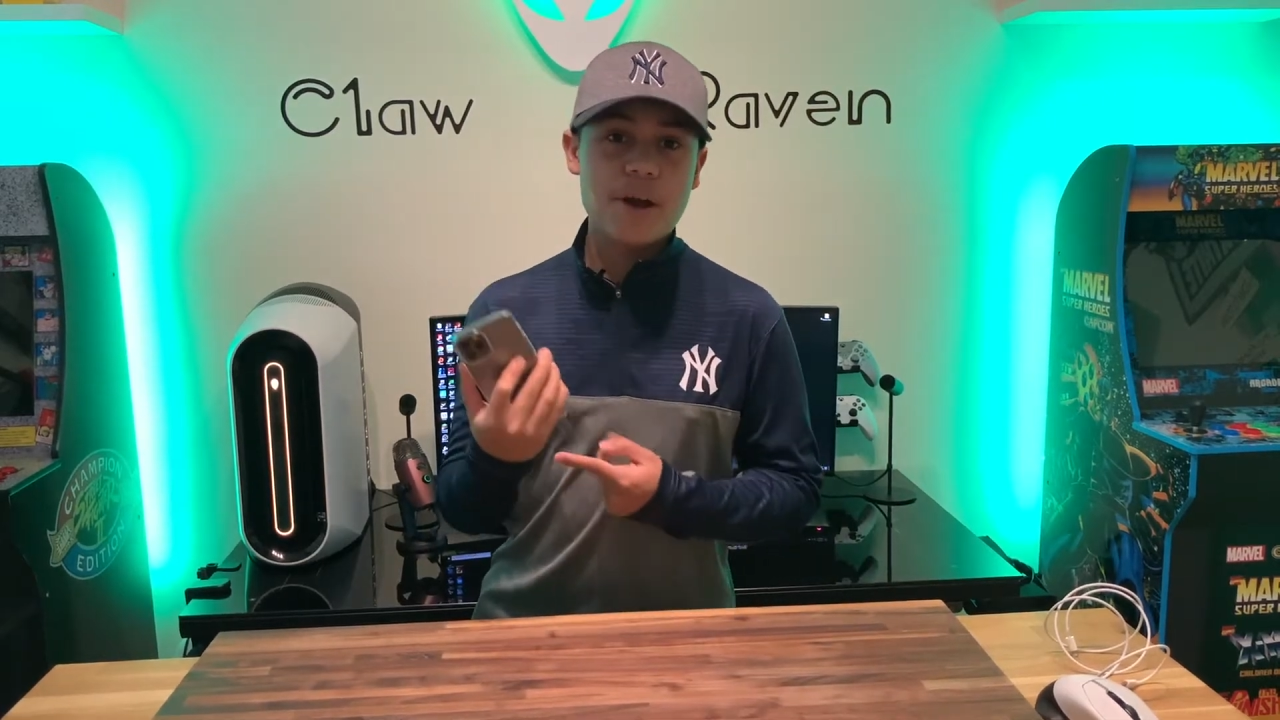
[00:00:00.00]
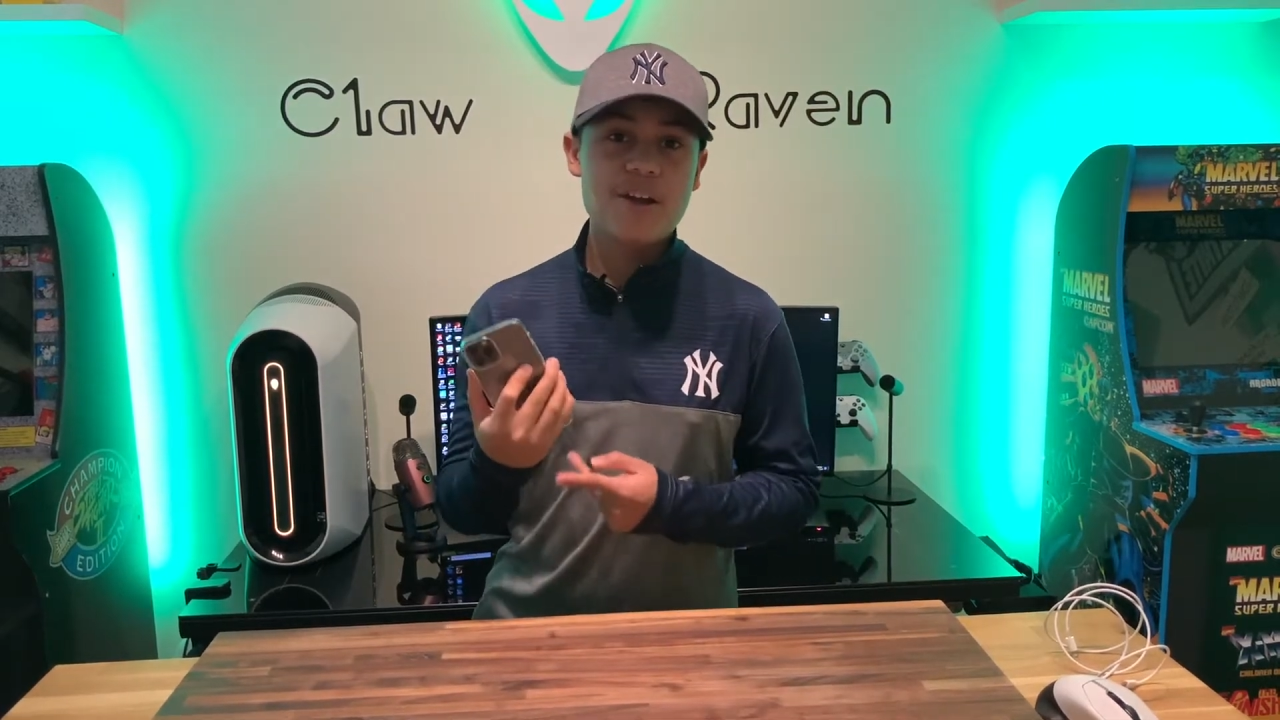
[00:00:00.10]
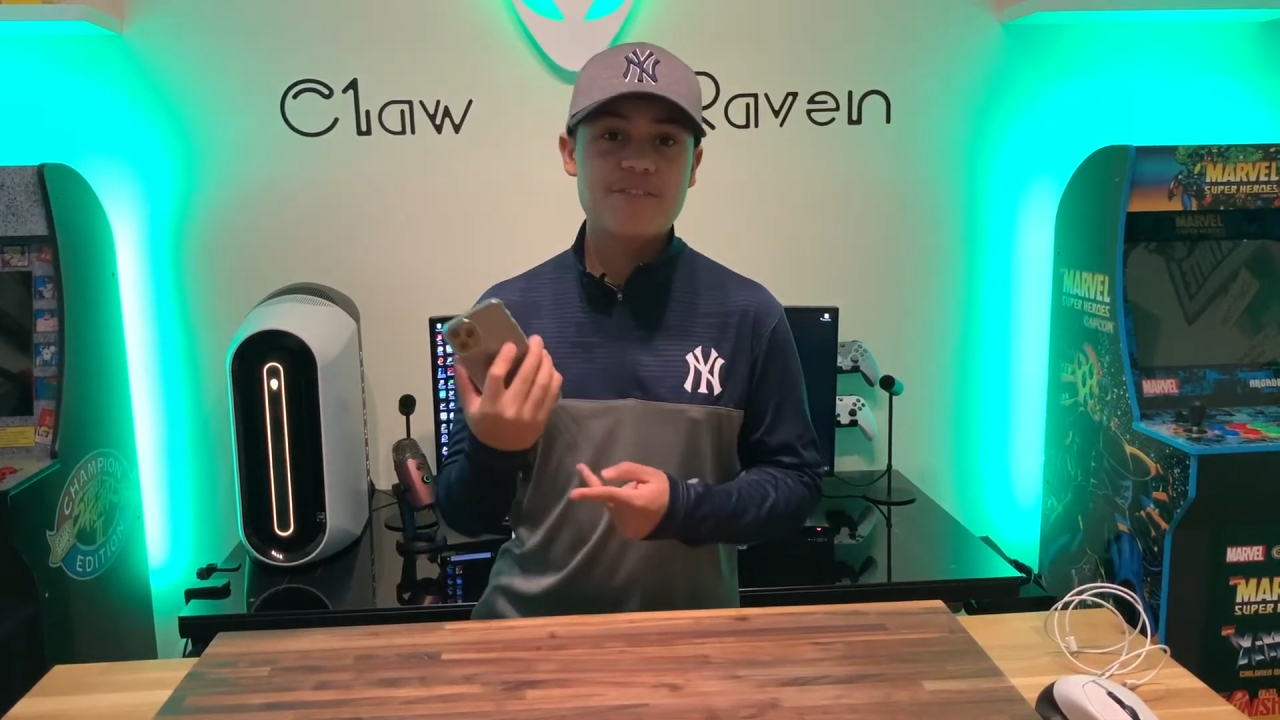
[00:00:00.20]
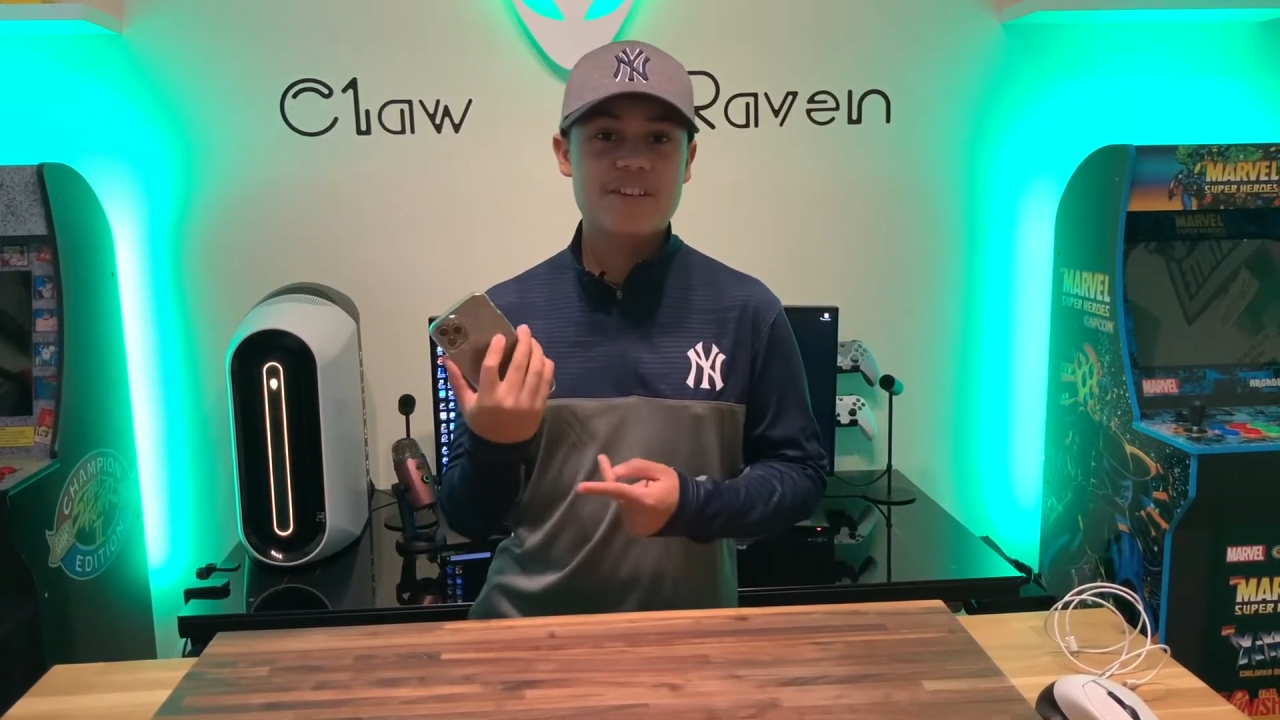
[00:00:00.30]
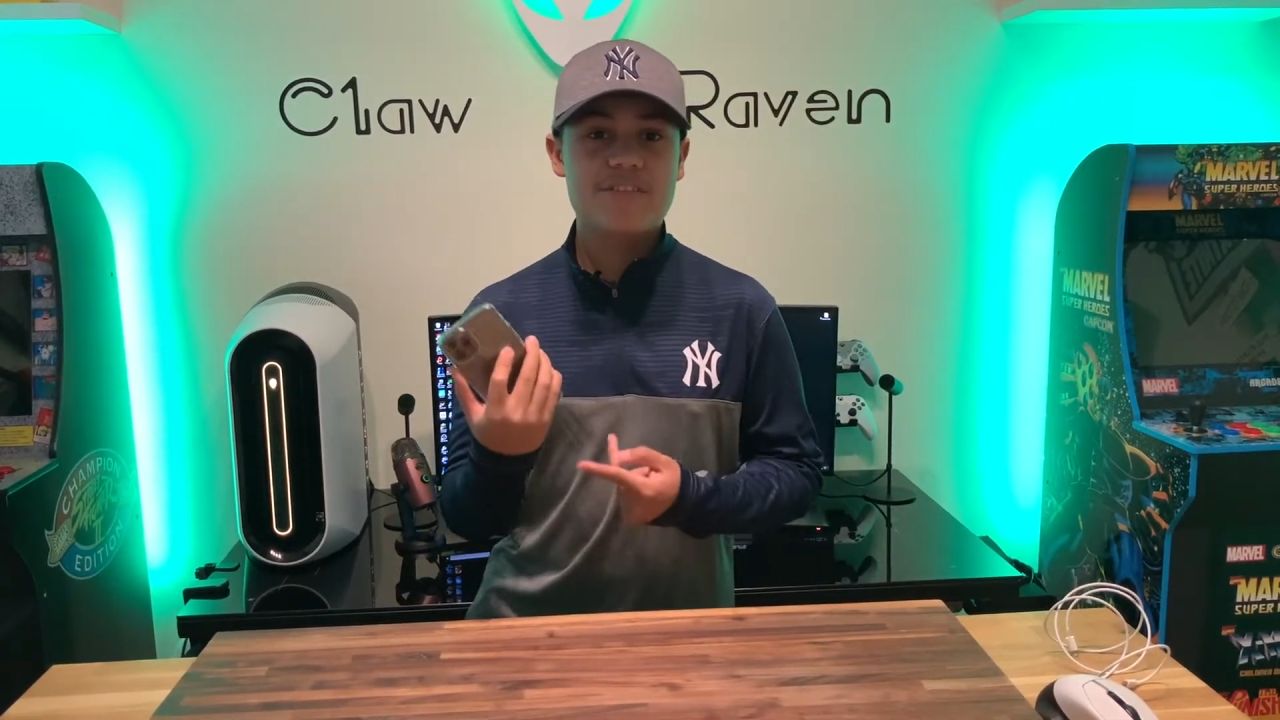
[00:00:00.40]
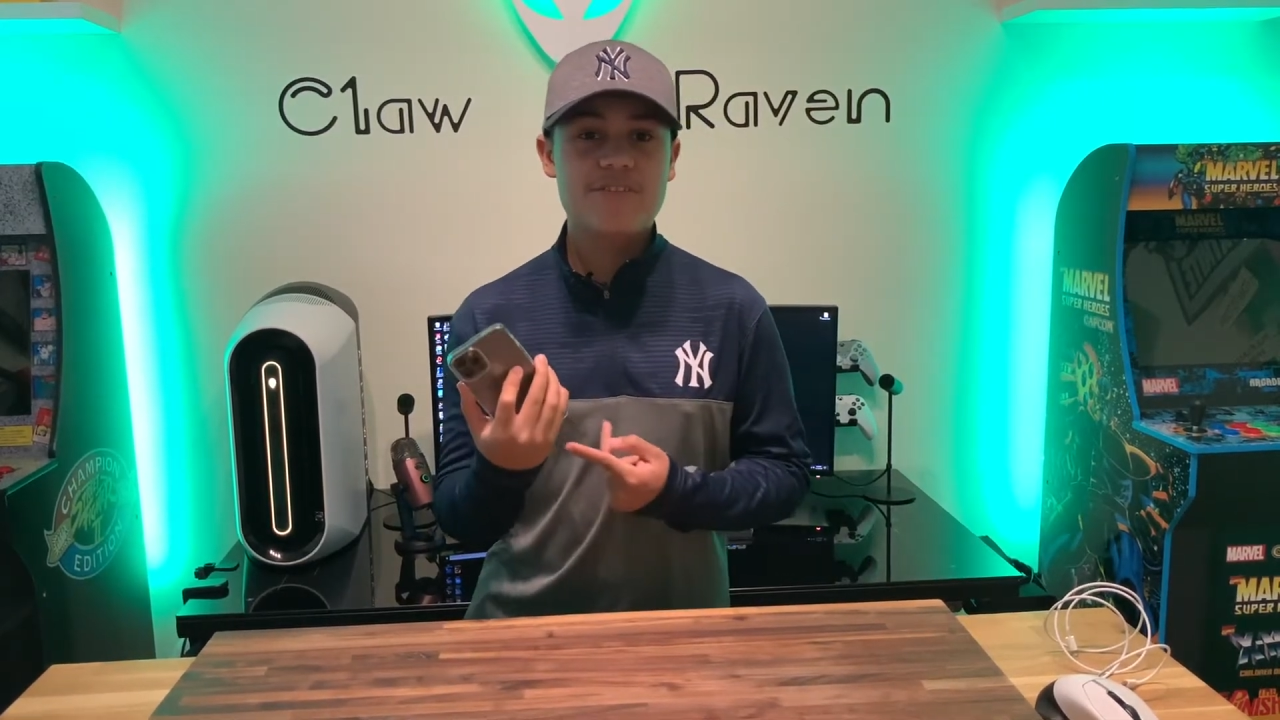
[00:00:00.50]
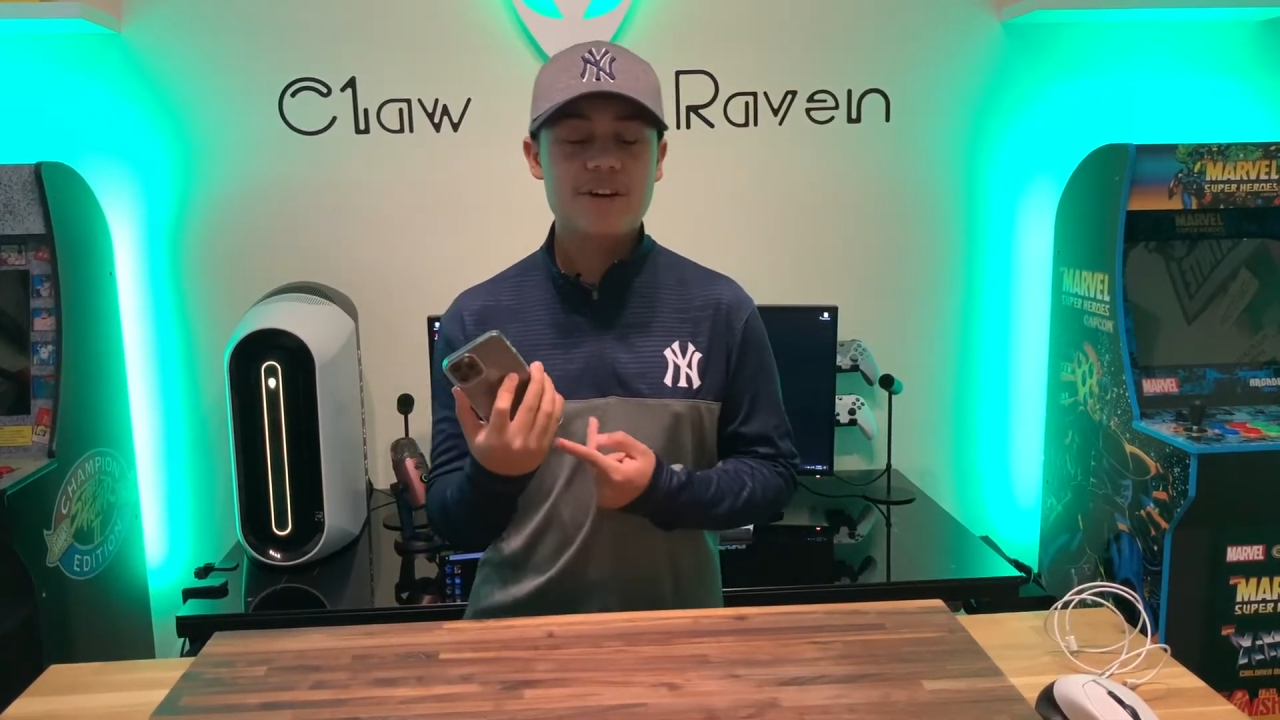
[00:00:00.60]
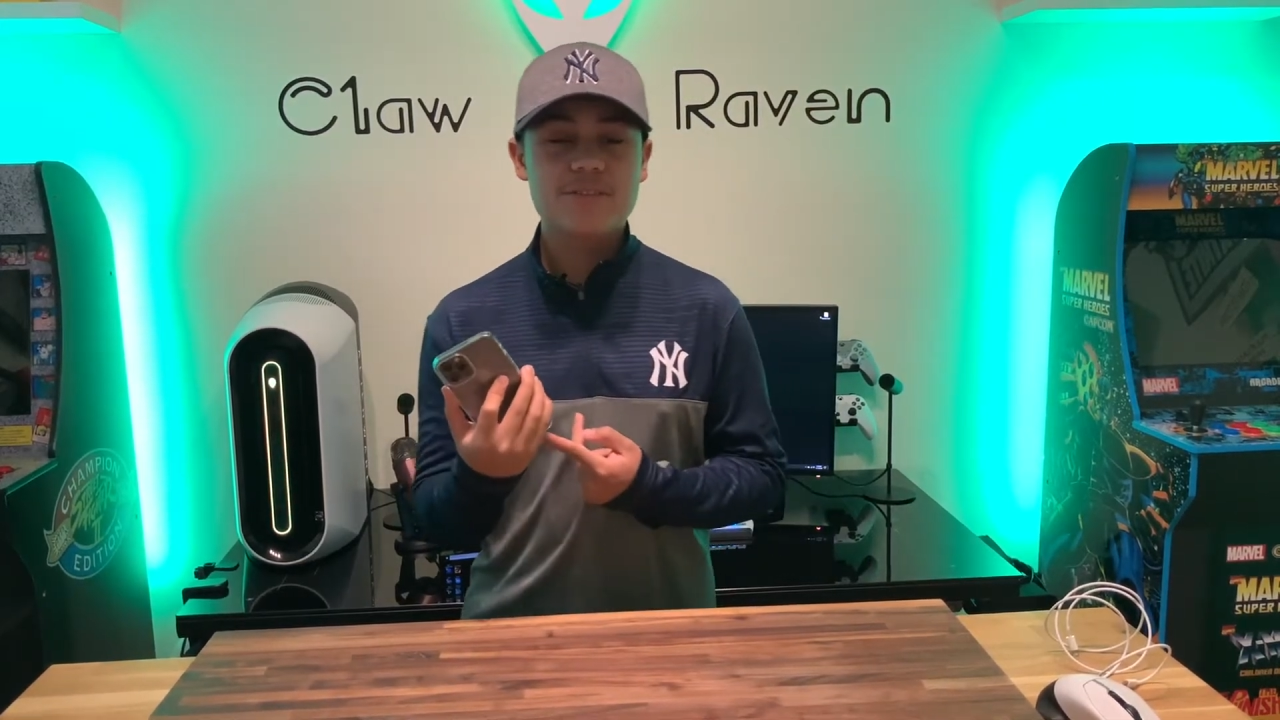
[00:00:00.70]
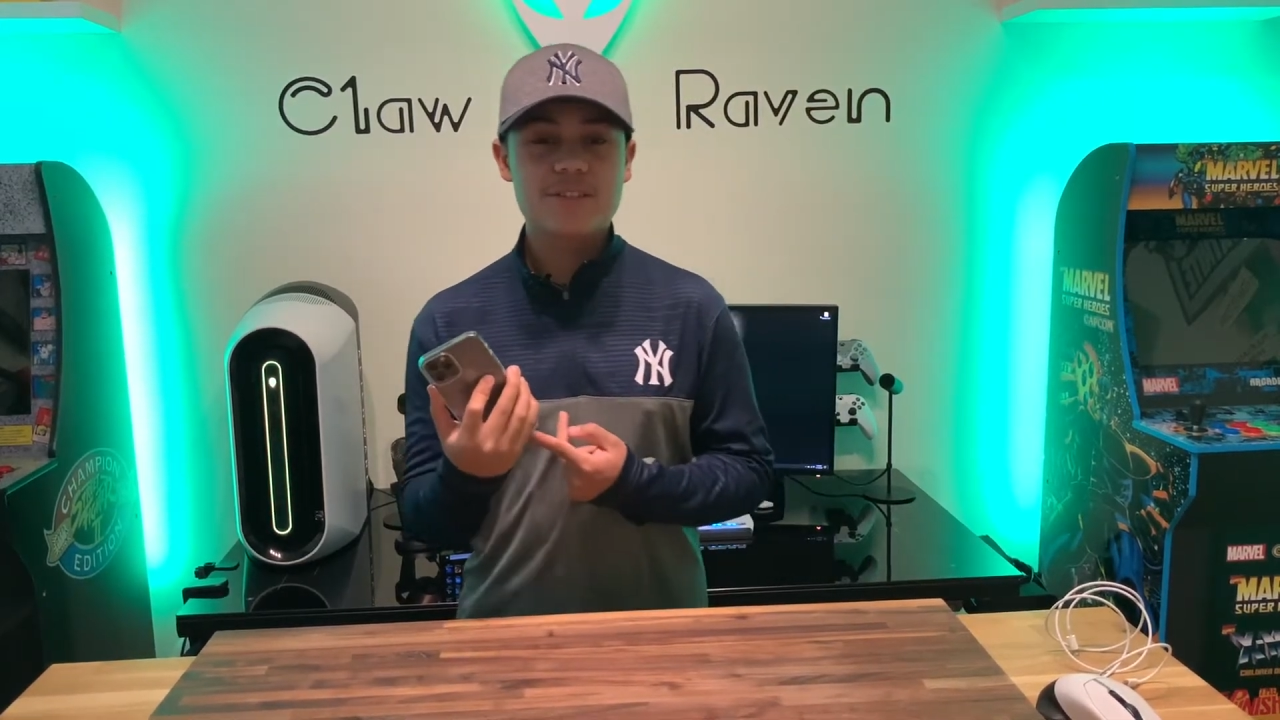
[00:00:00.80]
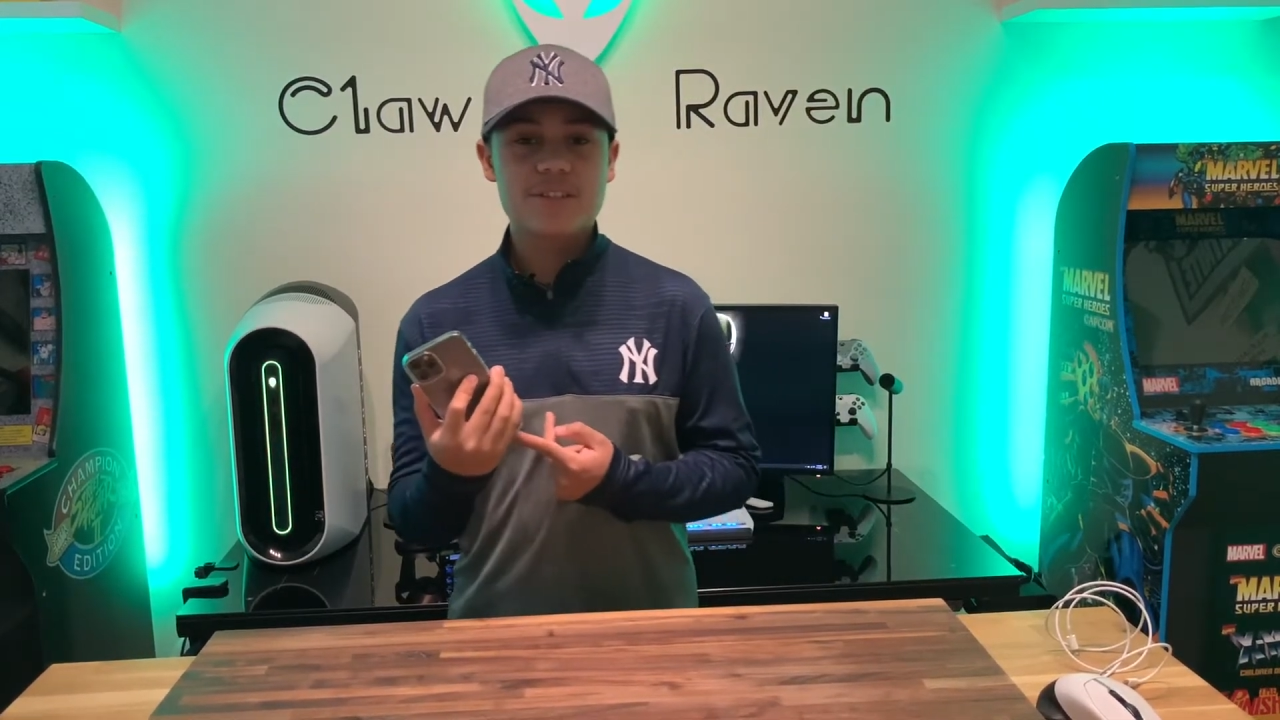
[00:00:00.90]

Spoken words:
perfect phone